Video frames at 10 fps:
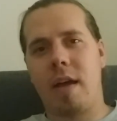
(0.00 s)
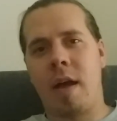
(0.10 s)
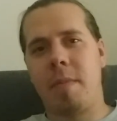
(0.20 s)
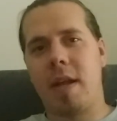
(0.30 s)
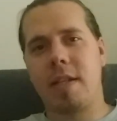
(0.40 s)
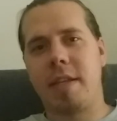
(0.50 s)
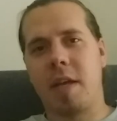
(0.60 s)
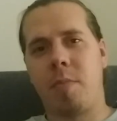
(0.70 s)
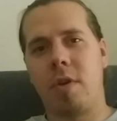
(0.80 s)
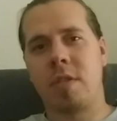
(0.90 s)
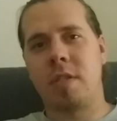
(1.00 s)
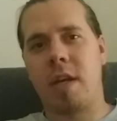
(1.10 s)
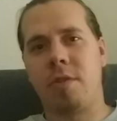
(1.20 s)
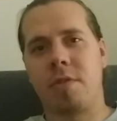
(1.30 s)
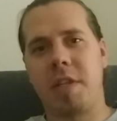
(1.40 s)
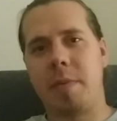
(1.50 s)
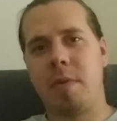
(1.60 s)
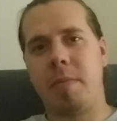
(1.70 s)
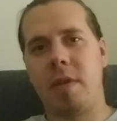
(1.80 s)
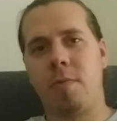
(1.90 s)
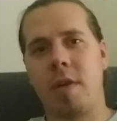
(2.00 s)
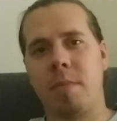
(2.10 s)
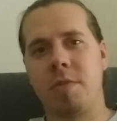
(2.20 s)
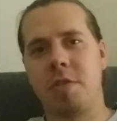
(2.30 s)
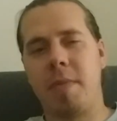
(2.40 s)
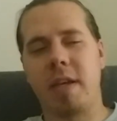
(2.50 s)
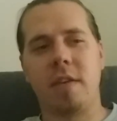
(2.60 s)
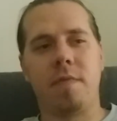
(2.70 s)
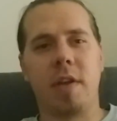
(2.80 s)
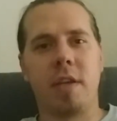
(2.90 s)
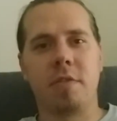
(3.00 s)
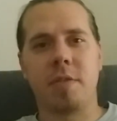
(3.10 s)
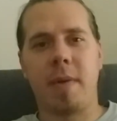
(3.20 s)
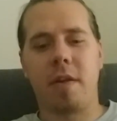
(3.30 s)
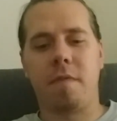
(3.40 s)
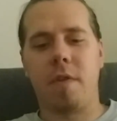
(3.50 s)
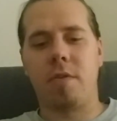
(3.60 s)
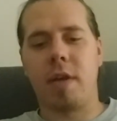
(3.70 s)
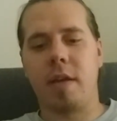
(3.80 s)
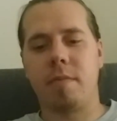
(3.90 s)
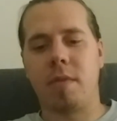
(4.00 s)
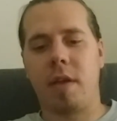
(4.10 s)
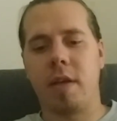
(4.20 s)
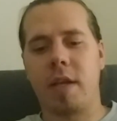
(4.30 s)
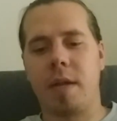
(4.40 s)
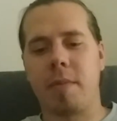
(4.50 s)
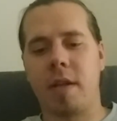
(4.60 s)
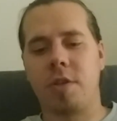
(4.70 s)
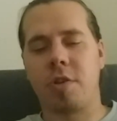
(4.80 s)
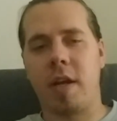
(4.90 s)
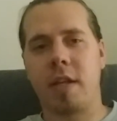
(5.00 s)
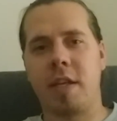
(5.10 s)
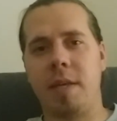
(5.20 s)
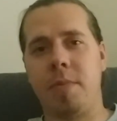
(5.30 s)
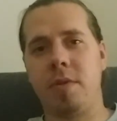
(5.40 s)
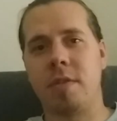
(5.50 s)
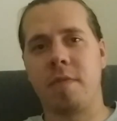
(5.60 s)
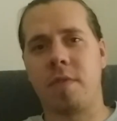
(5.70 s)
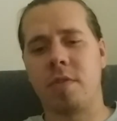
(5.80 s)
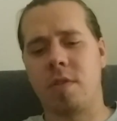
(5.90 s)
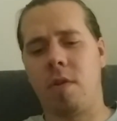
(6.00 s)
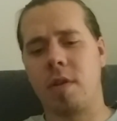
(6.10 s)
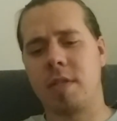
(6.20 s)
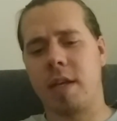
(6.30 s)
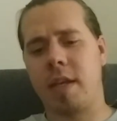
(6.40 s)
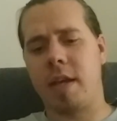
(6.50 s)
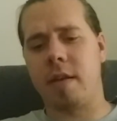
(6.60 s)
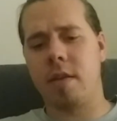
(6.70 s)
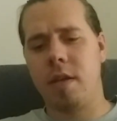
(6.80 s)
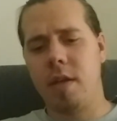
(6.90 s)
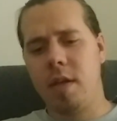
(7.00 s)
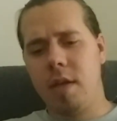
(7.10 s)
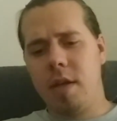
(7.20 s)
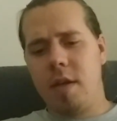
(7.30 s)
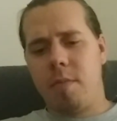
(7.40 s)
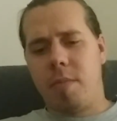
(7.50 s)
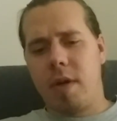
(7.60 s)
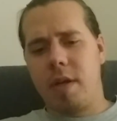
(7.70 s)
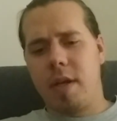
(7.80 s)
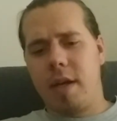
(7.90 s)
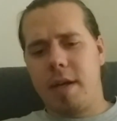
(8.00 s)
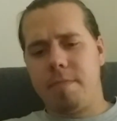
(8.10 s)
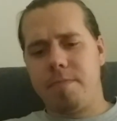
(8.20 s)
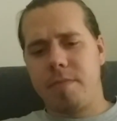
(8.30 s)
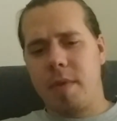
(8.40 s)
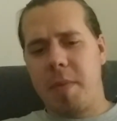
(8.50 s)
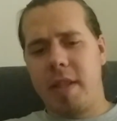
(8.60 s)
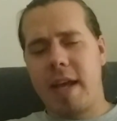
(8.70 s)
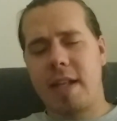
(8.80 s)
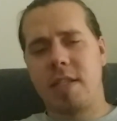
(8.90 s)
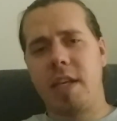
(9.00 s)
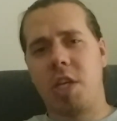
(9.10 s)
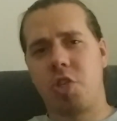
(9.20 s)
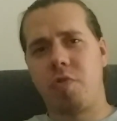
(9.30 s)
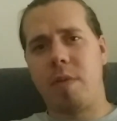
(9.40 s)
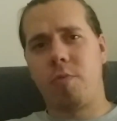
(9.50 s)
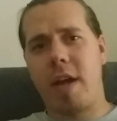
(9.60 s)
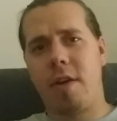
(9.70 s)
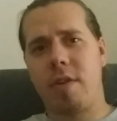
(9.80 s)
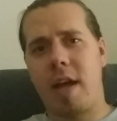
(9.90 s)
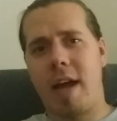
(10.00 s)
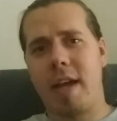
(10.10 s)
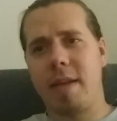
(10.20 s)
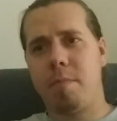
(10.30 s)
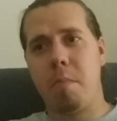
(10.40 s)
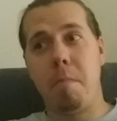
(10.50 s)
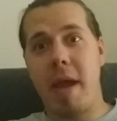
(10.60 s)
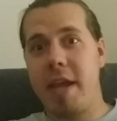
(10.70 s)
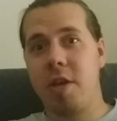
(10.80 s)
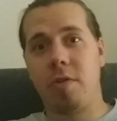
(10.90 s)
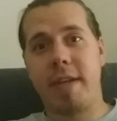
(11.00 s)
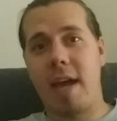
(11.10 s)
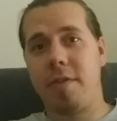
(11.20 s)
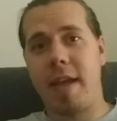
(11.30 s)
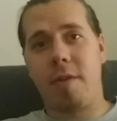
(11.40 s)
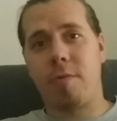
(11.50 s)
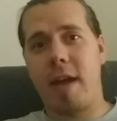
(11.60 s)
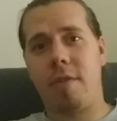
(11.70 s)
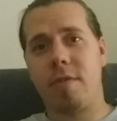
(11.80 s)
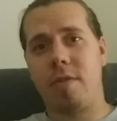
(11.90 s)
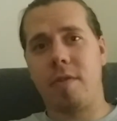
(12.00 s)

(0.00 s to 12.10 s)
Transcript: I'm not a tech person. I don't claim to be one. I'm just making videos about a phone I like and I'm going to try to keep using for as long as I can. But, that's the extreme route. I may go down that route.